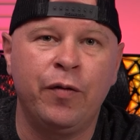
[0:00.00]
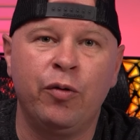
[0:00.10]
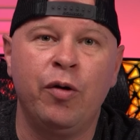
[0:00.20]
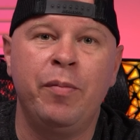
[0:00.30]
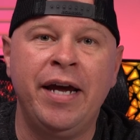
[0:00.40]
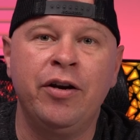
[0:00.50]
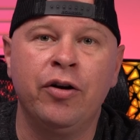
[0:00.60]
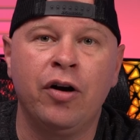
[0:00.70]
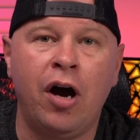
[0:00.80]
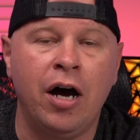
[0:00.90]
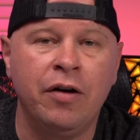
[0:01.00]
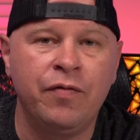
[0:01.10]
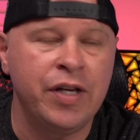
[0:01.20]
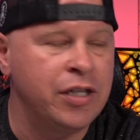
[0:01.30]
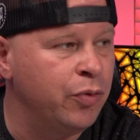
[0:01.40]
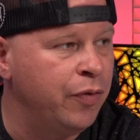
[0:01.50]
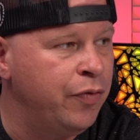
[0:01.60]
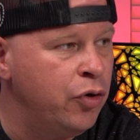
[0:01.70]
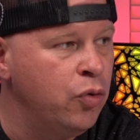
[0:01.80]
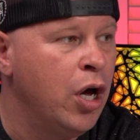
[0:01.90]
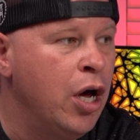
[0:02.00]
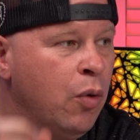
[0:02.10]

for the remainder of this review,